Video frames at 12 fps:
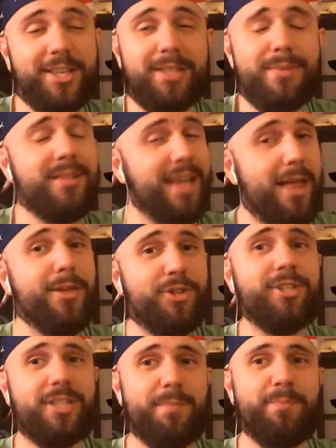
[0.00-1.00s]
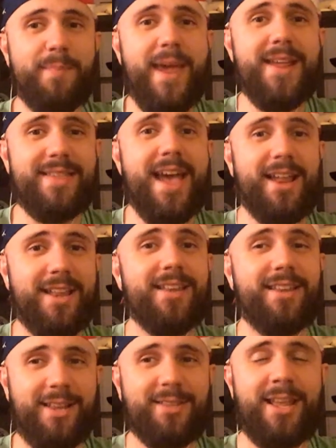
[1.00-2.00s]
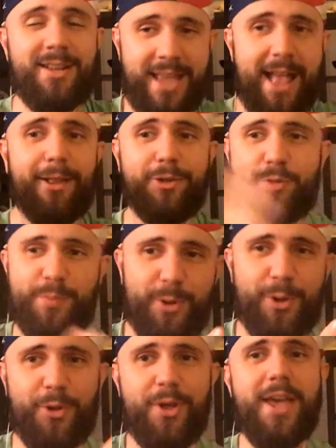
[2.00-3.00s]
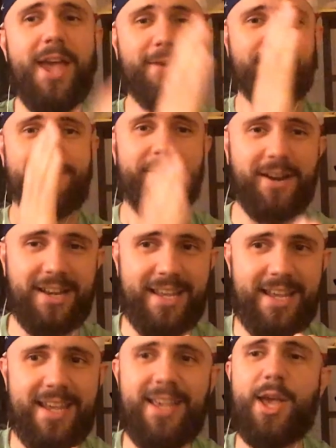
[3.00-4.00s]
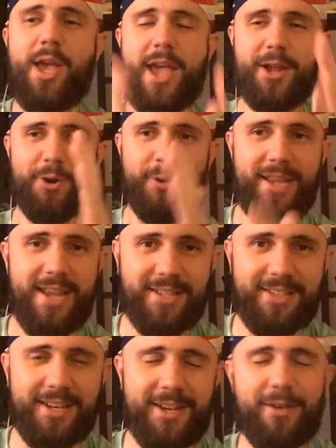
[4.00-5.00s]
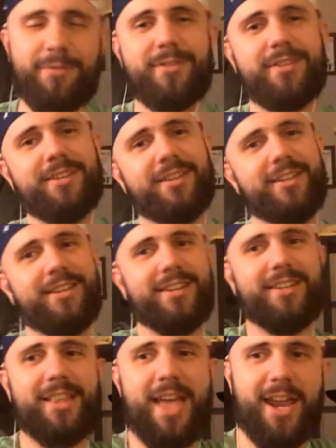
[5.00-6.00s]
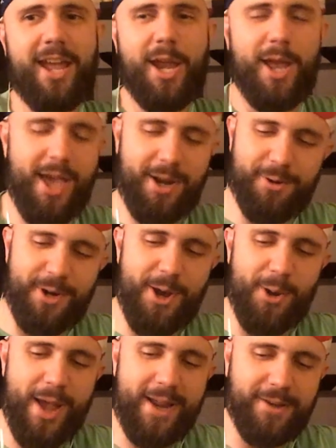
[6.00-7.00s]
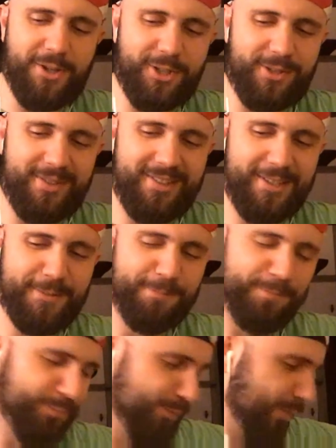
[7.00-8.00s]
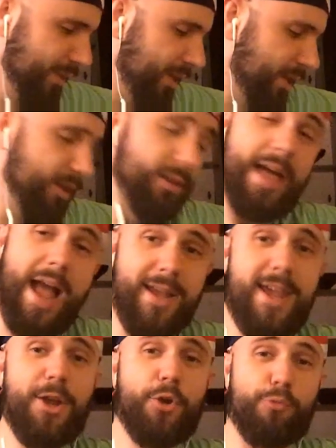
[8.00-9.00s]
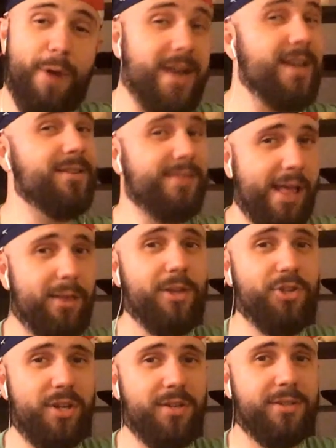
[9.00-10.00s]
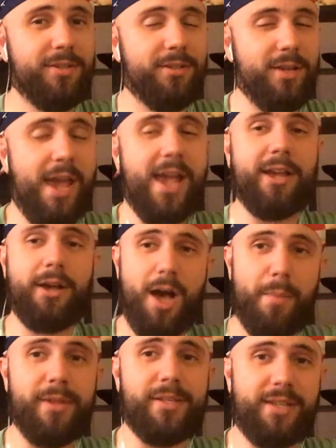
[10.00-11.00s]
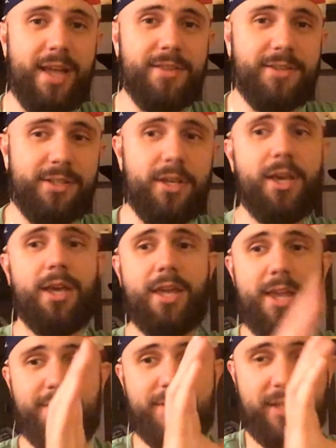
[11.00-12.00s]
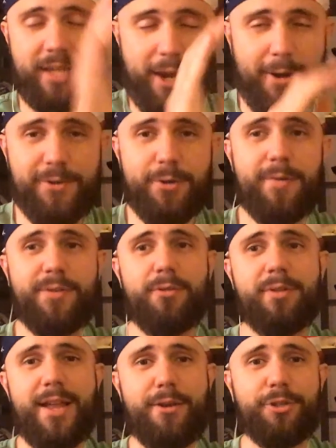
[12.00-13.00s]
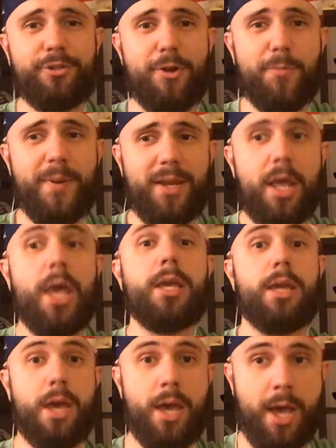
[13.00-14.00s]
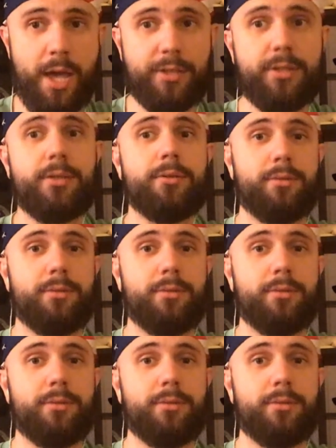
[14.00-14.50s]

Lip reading: some intelligence to make that intelligible and funny and cohesive. Like I don't know. Like I just lacking great intelligence and common sense. Is the character of Zoolander stupid? Yes.